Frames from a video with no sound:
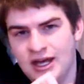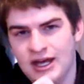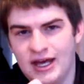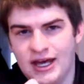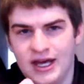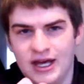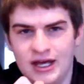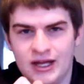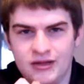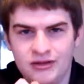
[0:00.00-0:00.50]

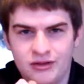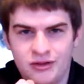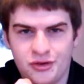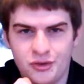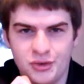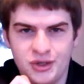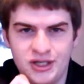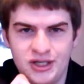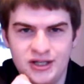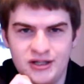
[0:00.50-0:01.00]
and
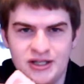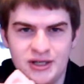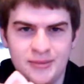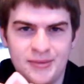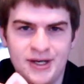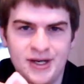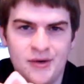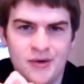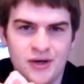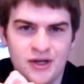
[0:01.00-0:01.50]
3. Tim
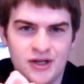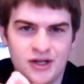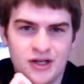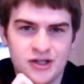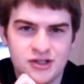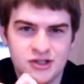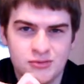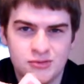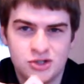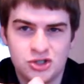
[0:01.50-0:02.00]
and Eric
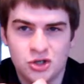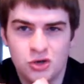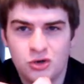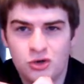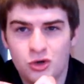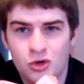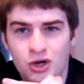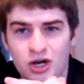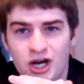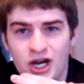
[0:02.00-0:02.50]
Awesome Show.
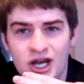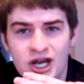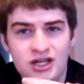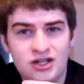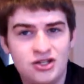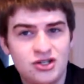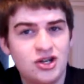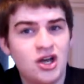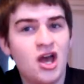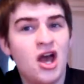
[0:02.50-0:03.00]

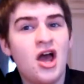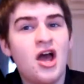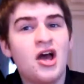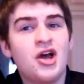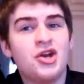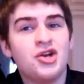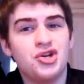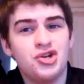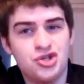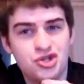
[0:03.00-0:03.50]
Great
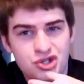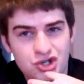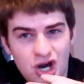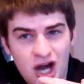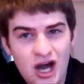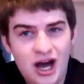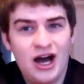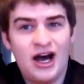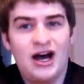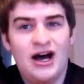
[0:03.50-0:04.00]

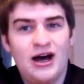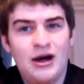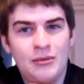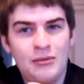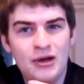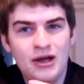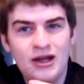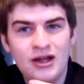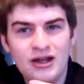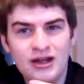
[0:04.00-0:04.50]
job!